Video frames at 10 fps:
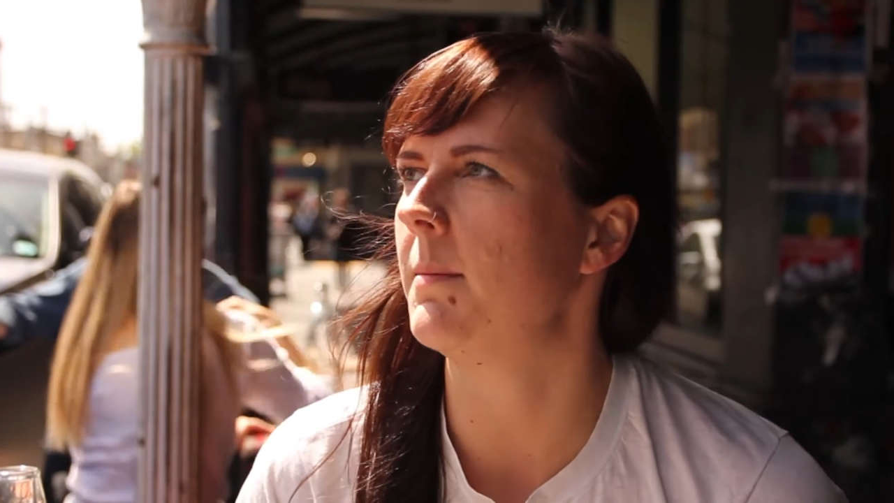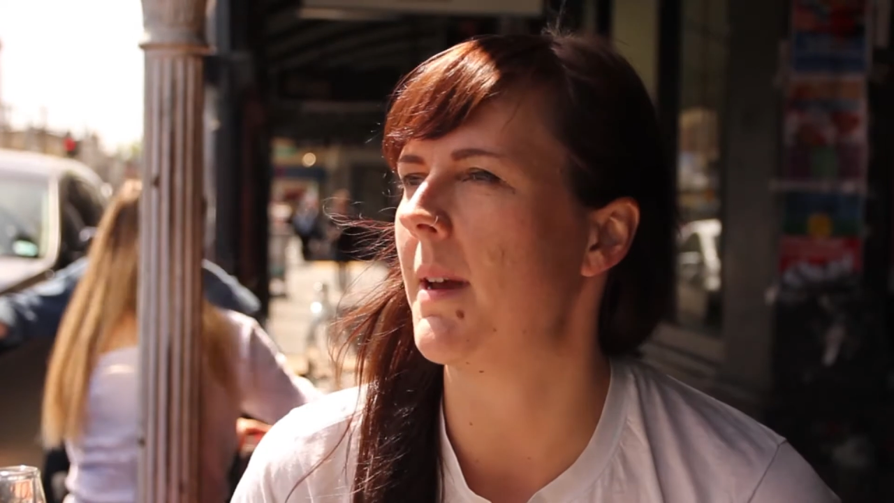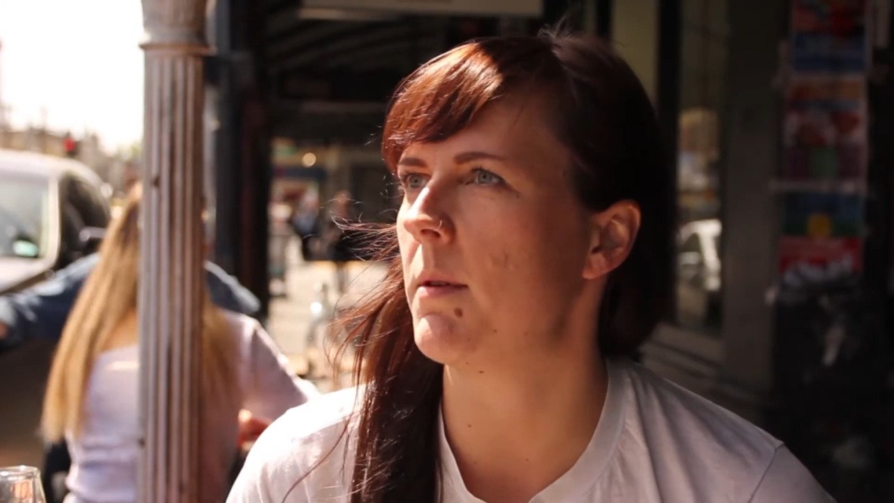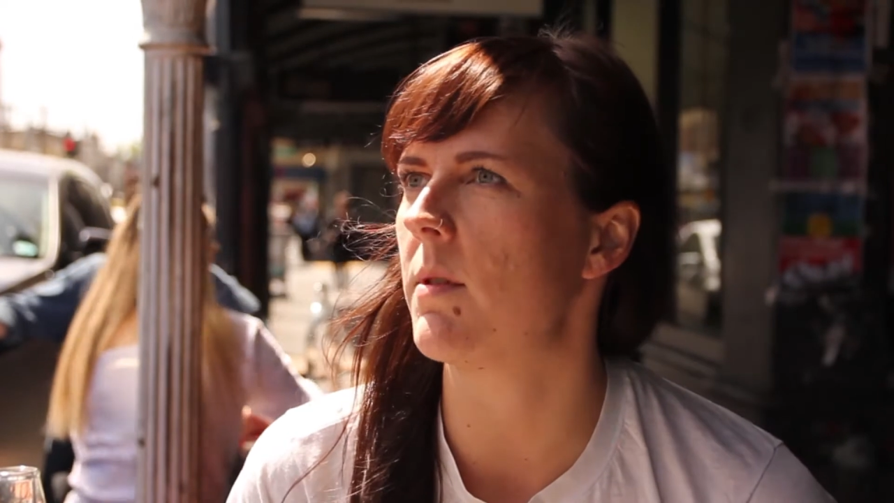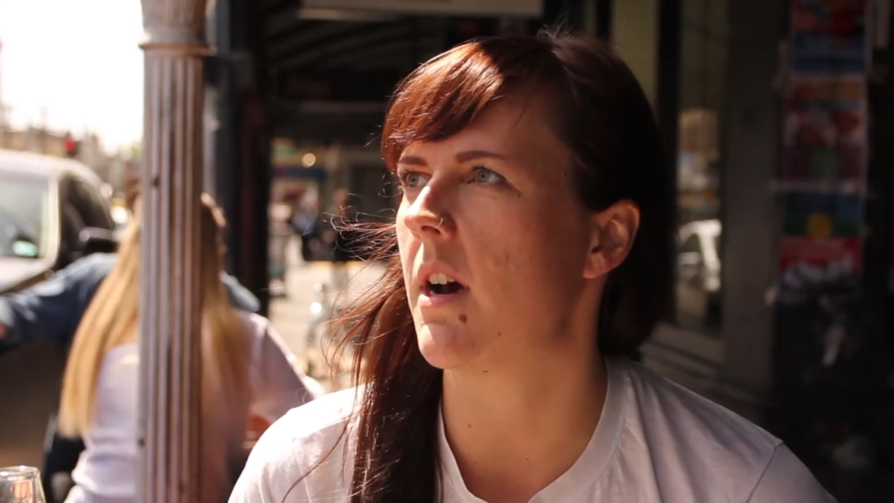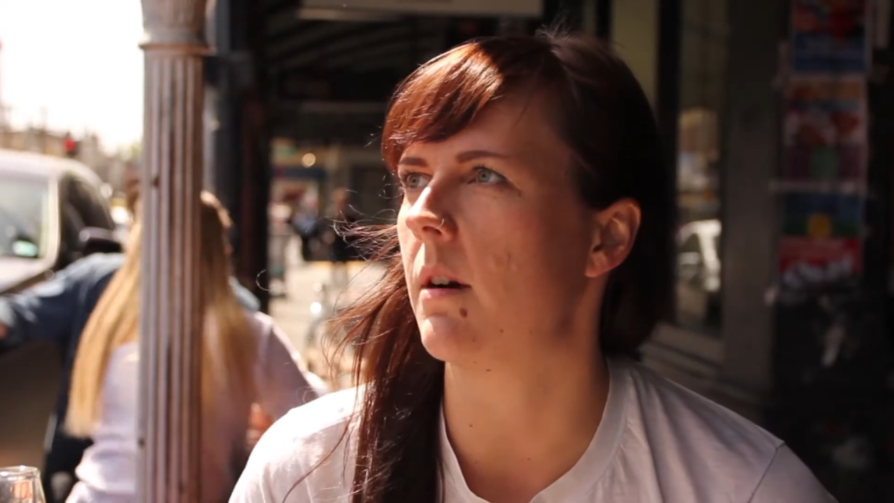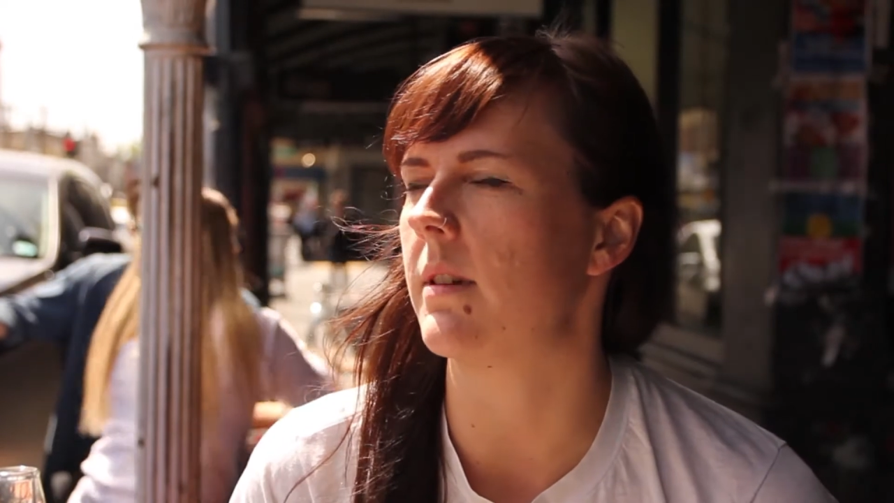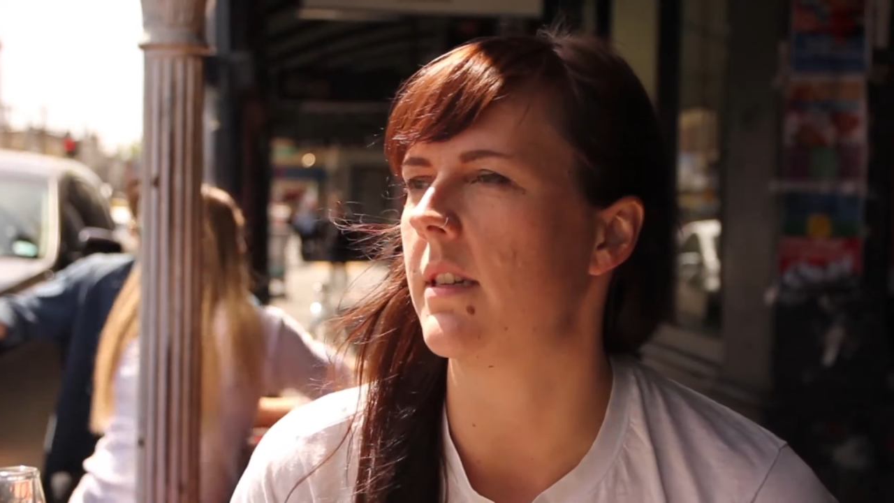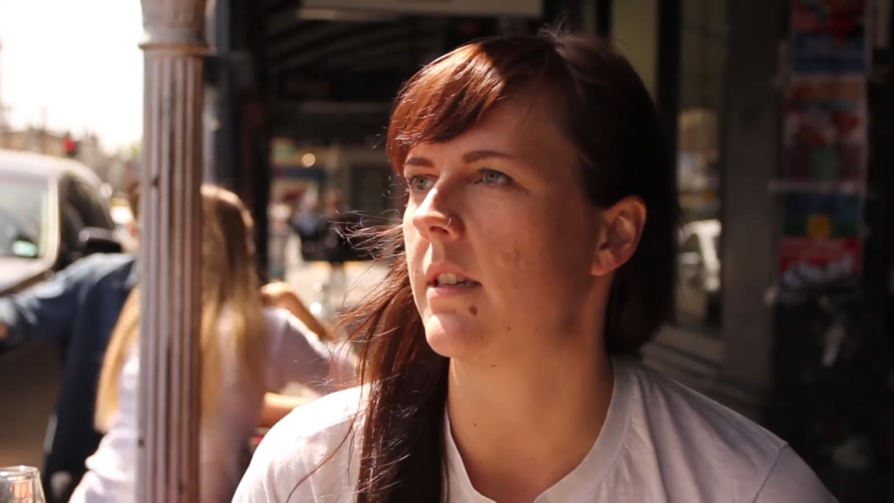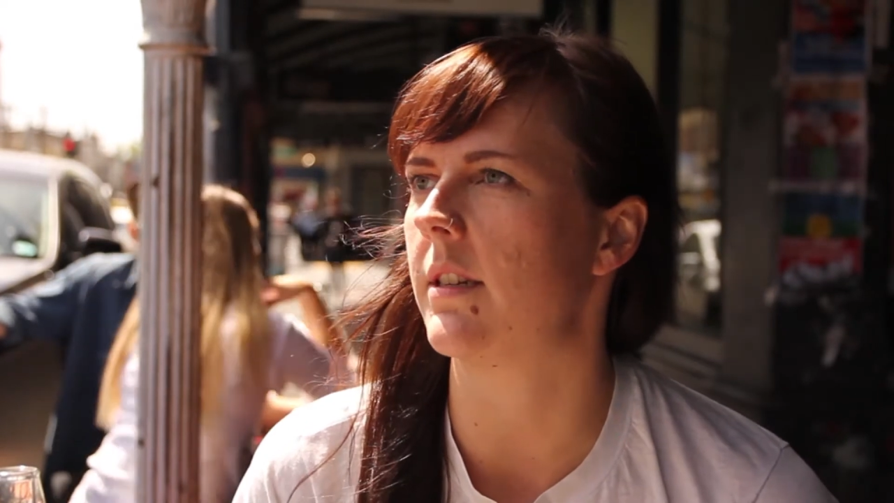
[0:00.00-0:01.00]
maybe when I
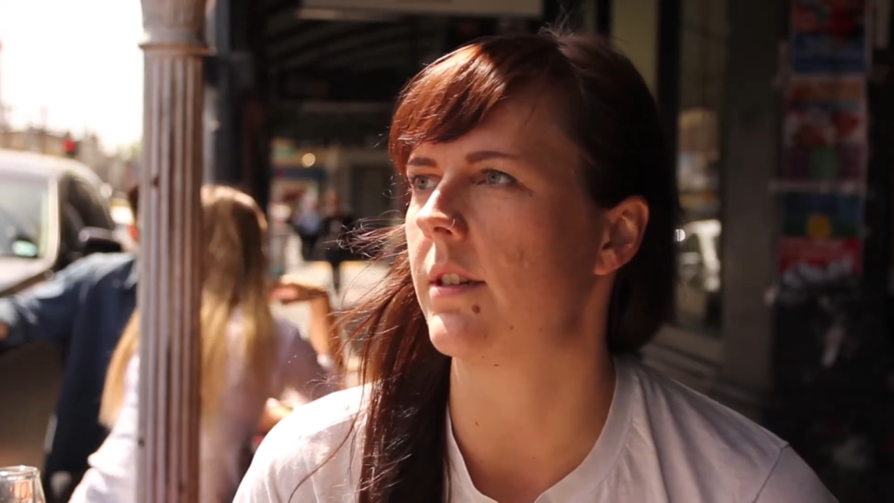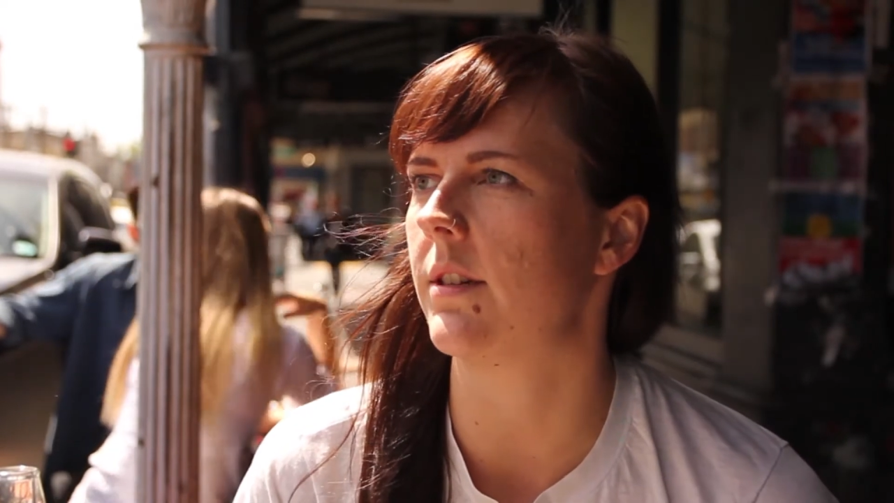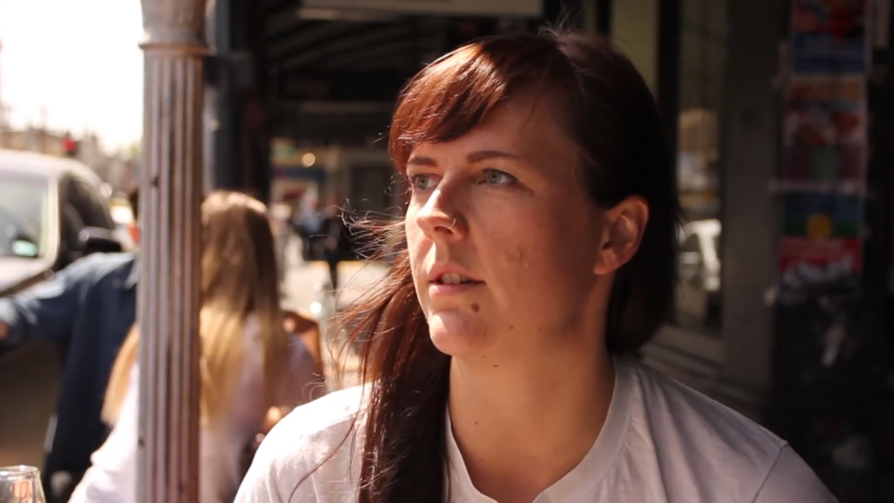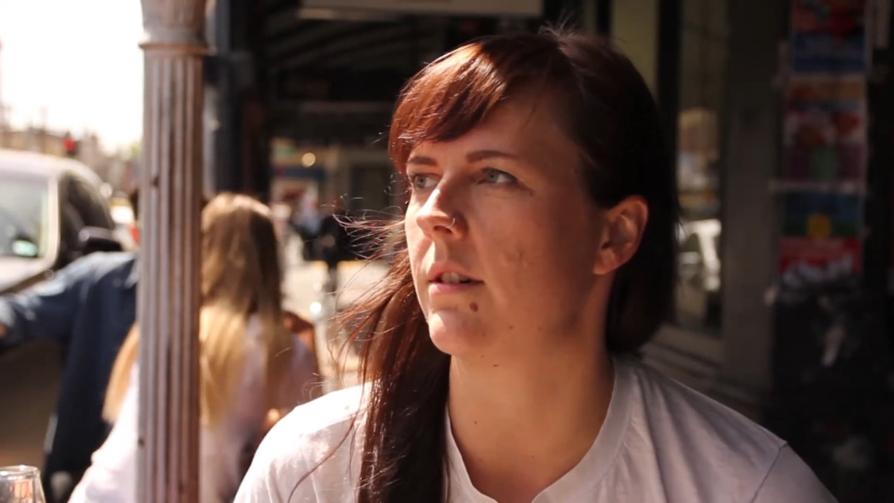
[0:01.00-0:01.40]
was,